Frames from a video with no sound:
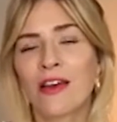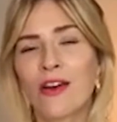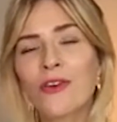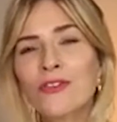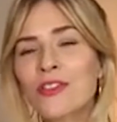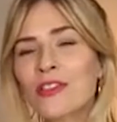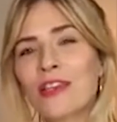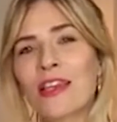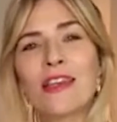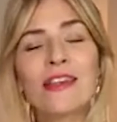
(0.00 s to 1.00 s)
often
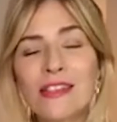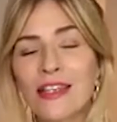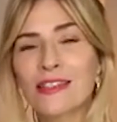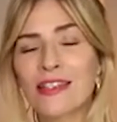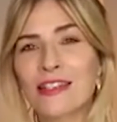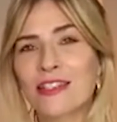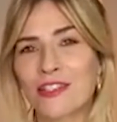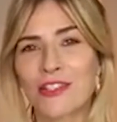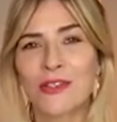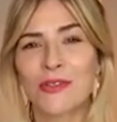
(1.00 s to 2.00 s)
the easiest thing to
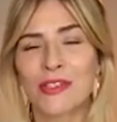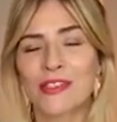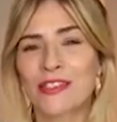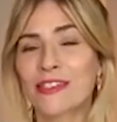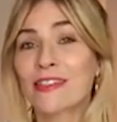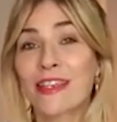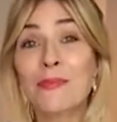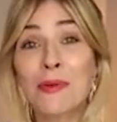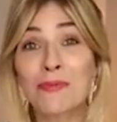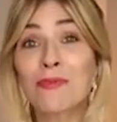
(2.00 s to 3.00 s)
do is to just
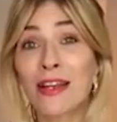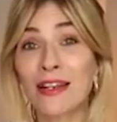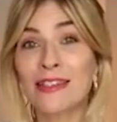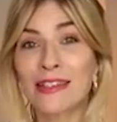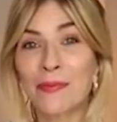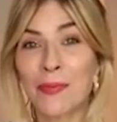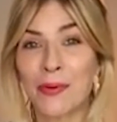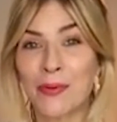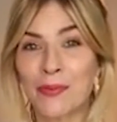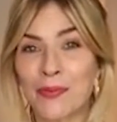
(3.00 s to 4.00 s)
keep it really
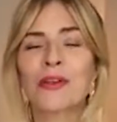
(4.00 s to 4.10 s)
simple.